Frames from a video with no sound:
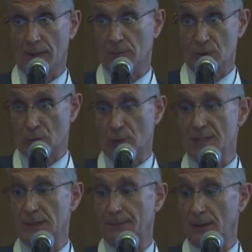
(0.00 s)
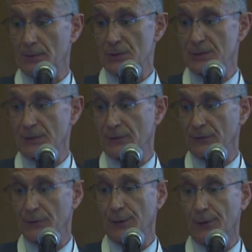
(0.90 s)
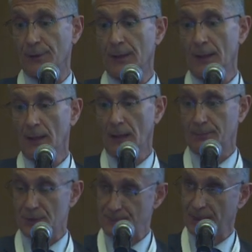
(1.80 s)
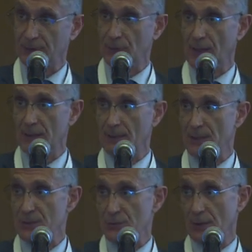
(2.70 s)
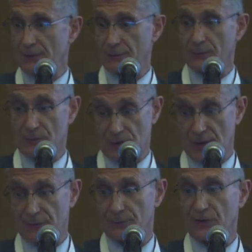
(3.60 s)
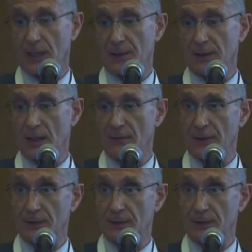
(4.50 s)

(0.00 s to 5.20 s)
just recently published this year, a prospective randomized study from Scandinavia.